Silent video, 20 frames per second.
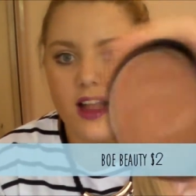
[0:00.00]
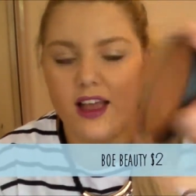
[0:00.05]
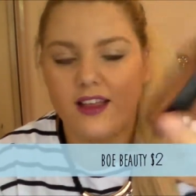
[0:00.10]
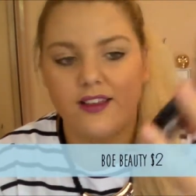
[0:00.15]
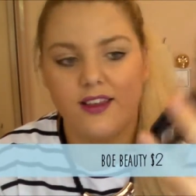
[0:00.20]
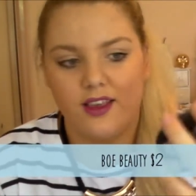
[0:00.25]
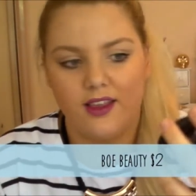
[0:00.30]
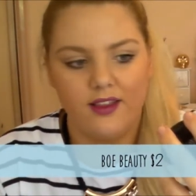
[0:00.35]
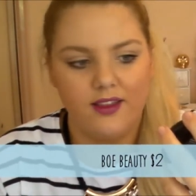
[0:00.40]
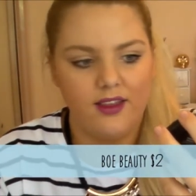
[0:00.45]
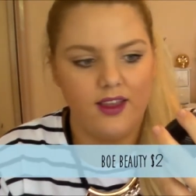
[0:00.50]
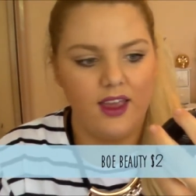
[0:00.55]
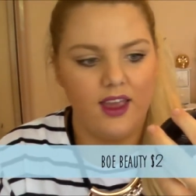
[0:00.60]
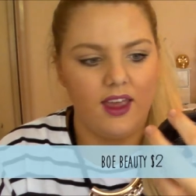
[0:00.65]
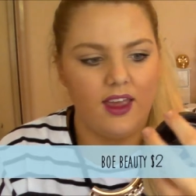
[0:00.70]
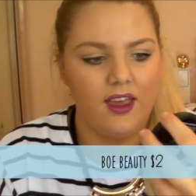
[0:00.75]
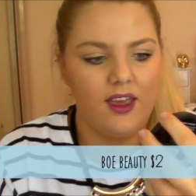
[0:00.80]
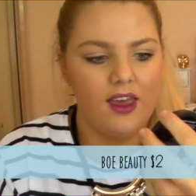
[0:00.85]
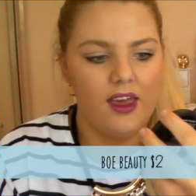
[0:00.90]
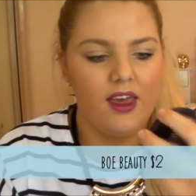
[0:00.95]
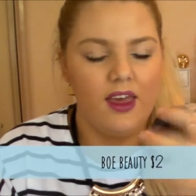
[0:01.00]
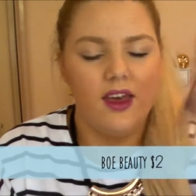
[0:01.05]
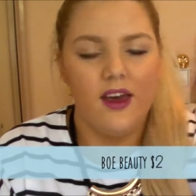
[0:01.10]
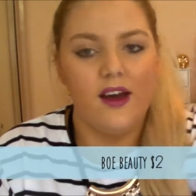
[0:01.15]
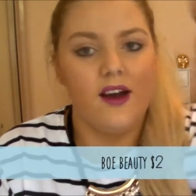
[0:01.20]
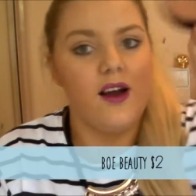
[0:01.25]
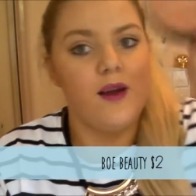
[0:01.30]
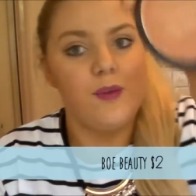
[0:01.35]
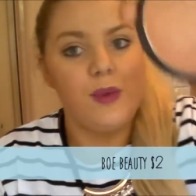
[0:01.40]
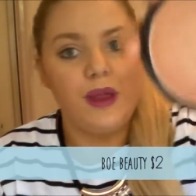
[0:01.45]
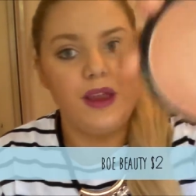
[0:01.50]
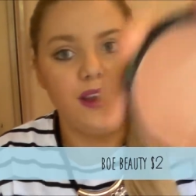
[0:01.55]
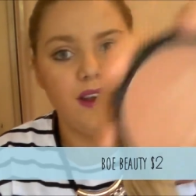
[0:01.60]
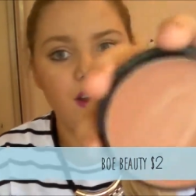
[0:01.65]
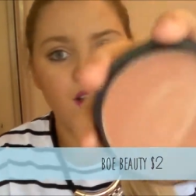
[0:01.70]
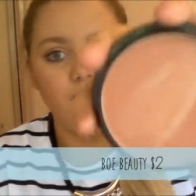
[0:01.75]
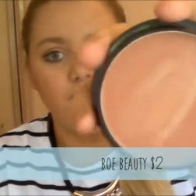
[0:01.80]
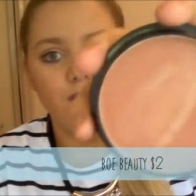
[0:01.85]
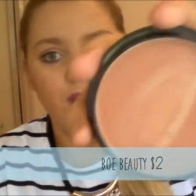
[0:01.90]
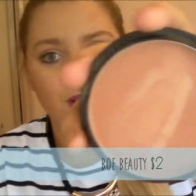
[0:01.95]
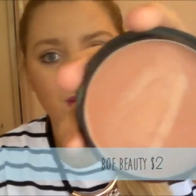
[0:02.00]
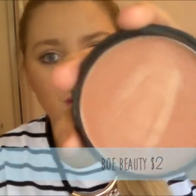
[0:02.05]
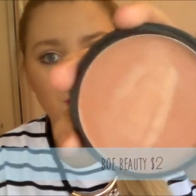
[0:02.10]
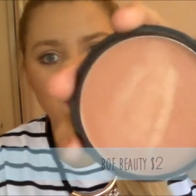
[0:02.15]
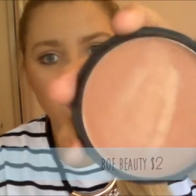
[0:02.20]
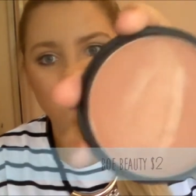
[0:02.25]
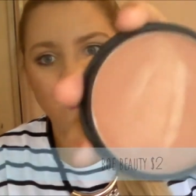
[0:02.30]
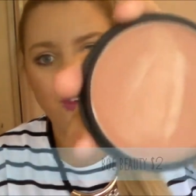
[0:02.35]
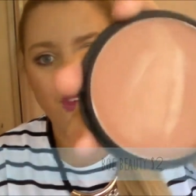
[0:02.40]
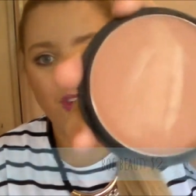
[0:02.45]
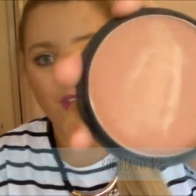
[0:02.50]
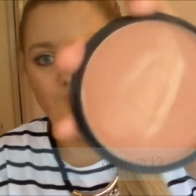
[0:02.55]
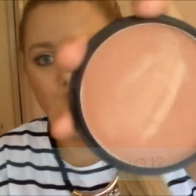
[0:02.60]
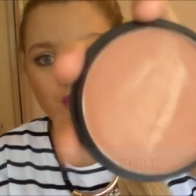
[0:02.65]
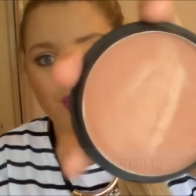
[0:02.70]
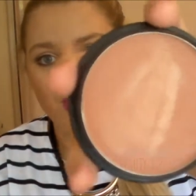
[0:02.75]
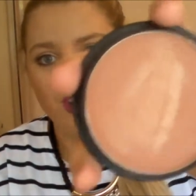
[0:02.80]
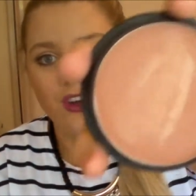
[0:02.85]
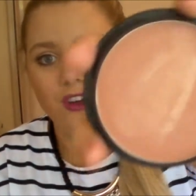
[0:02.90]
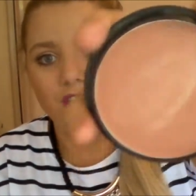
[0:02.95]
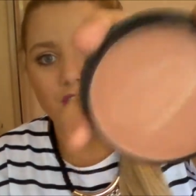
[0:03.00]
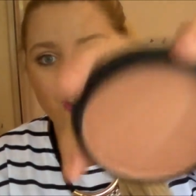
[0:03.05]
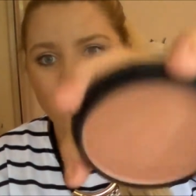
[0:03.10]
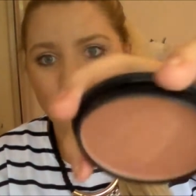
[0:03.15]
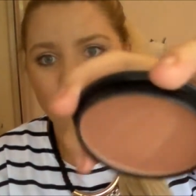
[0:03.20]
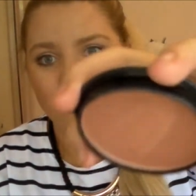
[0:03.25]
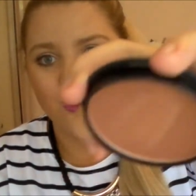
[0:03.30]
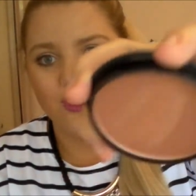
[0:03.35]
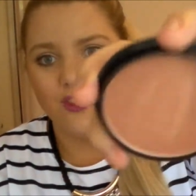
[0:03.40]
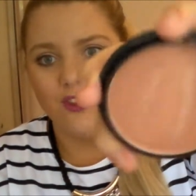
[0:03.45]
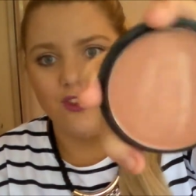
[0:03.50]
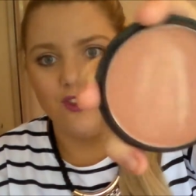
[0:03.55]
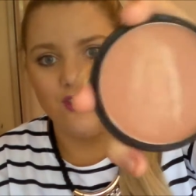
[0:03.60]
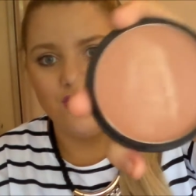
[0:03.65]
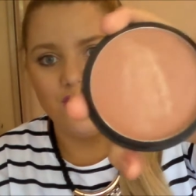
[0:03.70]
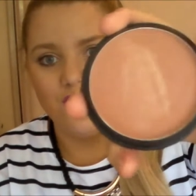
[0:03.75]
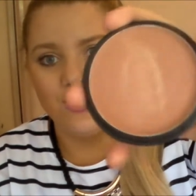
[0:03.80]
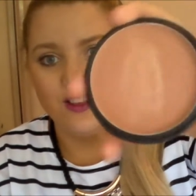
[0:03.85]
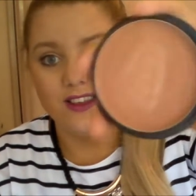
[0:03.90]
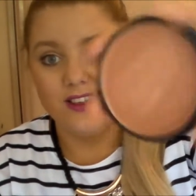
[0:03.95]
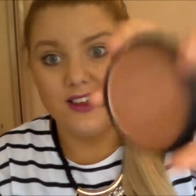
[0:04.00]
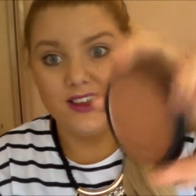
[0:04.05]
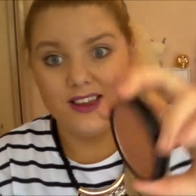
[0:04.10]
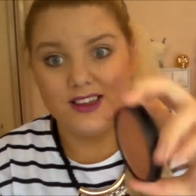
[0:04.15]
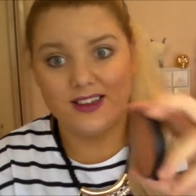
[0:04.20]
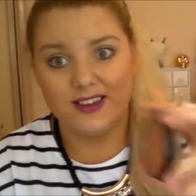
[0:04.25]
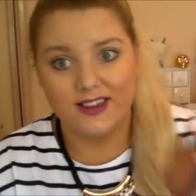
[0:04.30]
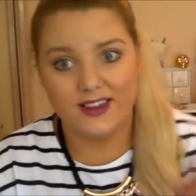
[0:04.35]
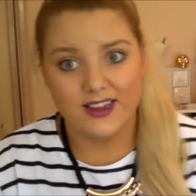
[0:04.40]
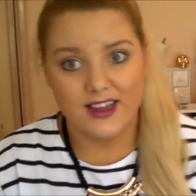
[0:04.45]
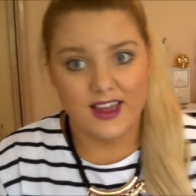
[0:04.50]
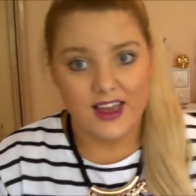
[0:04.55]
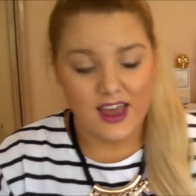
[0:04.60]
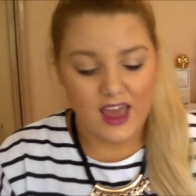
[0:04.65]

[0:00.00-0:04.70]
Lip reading: As you can see, I've been rubbing my fingers on it trying to test it